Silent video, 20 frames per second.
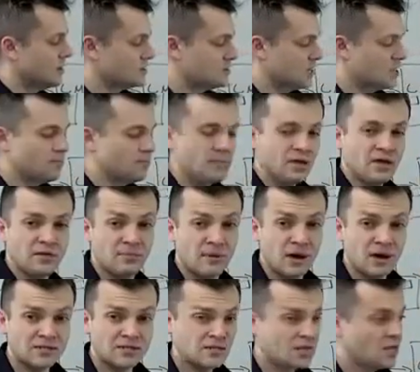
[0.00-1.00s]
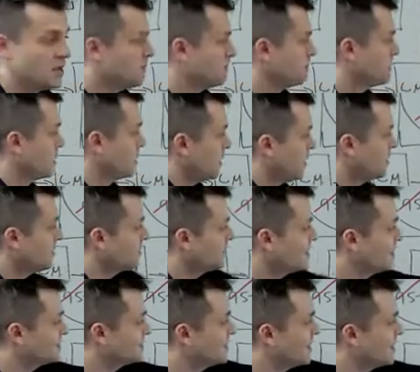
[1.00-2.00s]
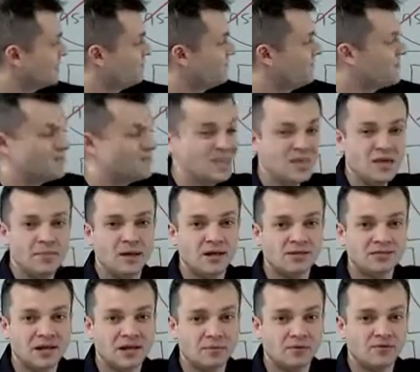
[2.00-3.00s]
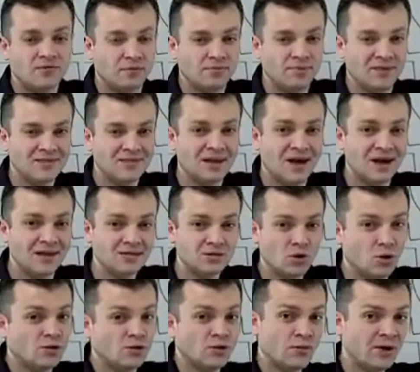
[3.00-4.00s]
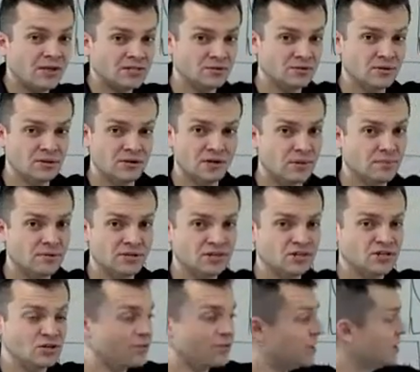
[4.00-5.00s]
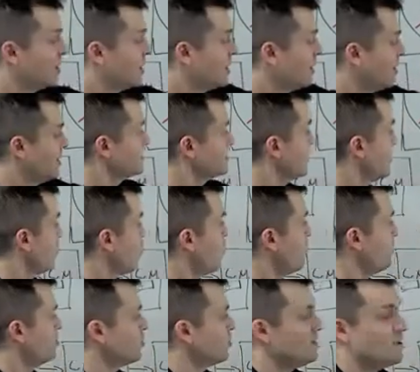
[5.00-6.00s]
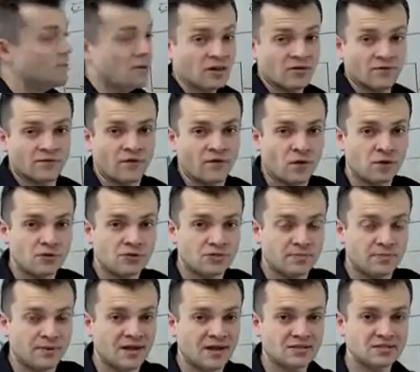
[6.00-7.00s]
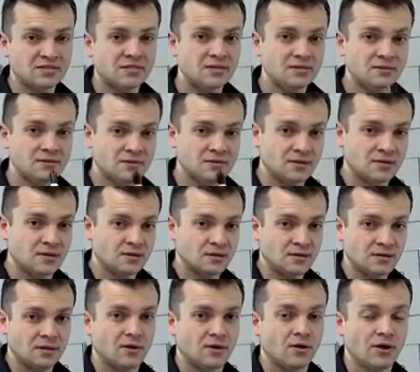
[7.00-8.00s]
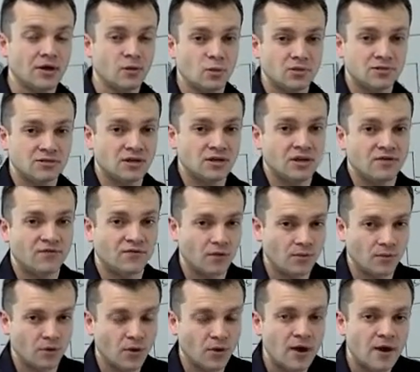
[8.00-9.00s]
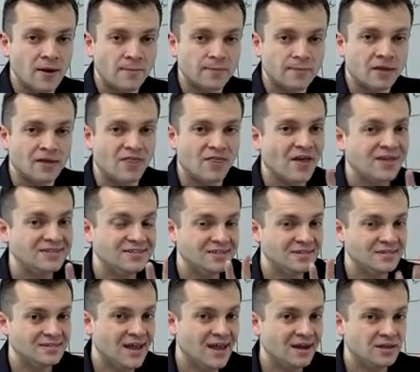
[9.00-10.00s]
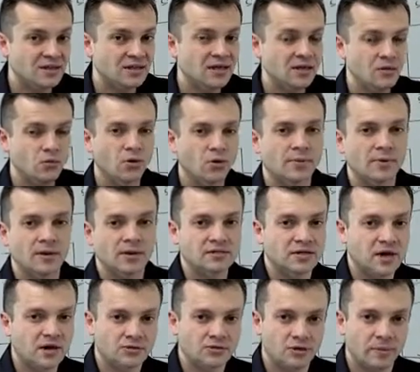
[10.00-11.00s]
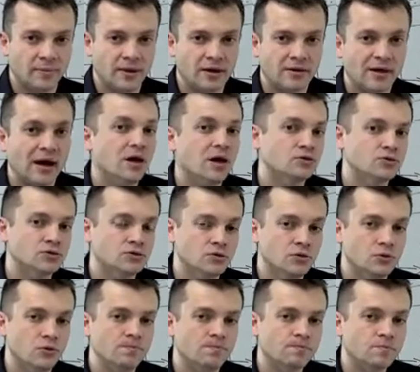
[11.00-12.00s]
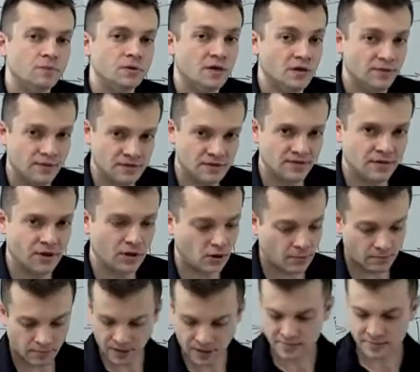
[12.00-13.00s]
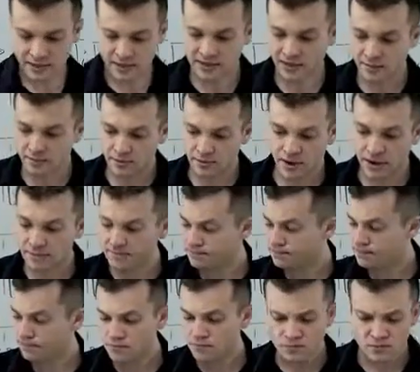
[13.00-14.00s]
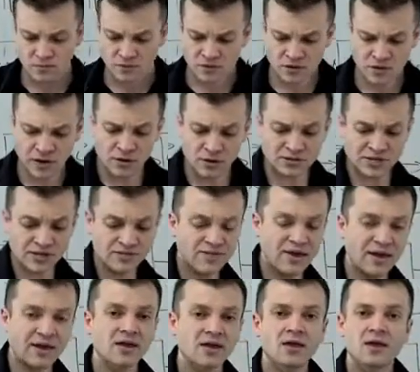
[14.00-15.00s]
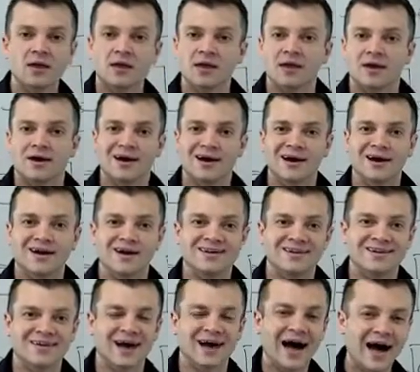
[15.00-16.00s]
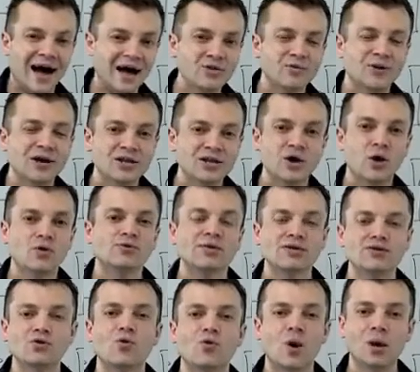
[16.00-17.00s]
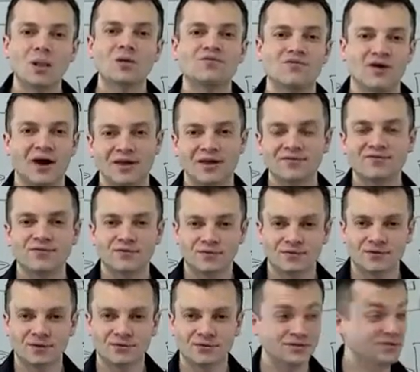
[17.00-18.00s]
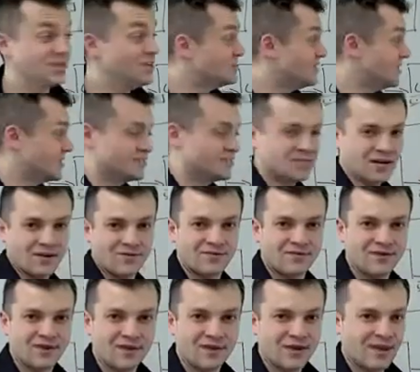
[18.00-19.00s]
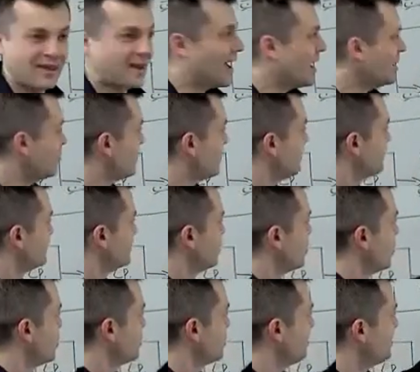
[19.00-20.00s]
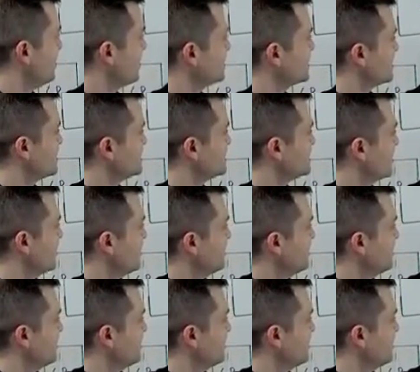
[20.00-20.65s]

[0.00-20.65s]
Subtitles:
his inbox, and then he's got 50 emails coming from these guys, all the rest of the competition, right? He's going to open your email first because, he wants to hear from you. That's exactly what I'm going to talk to you about how to do in this video. Okay? Now you say, Vic, how do I know that you're qualified for, to teach this stuff? And how do I even know that this is,